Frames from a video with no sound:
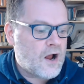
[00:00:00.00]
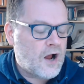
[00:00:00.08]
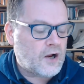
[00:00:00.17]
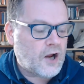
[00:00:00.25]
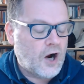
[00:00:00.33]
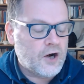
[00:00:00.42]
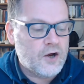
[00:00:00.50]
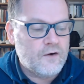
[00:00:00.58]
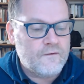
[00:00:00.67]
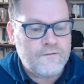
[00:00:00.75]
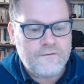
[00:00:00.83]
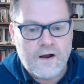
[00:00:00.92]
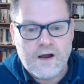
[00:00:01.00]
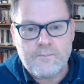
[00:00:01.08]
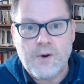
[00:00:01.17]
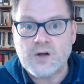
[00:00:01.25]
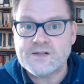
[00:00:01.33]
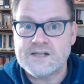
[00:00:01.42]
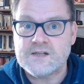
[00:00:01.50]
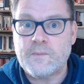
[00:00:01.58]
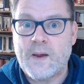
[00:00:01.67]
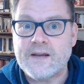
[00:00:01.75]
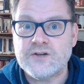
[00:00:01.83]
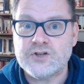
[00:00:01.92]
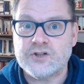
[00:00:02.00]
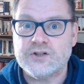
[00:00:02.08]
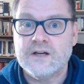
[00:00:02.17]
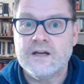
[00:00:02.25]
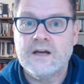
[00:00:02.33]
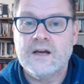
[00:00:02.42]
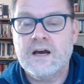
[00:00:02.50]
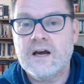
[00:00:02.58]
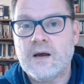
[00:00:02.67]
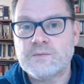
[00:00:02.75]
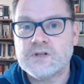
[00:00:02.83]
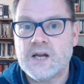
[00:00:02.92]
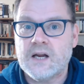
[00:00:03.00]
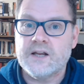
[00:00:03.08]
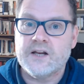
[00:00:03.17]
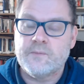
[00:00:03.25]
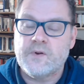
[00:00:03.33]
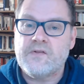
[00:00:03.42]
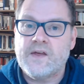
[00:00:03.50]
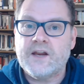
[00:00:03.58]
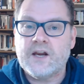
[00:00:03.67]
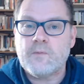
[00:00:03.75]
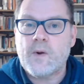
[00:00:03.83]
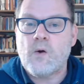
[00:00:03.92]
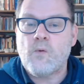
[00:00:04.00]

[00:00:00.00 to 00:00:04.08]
kind of participation. I'm certainly going to be thinking about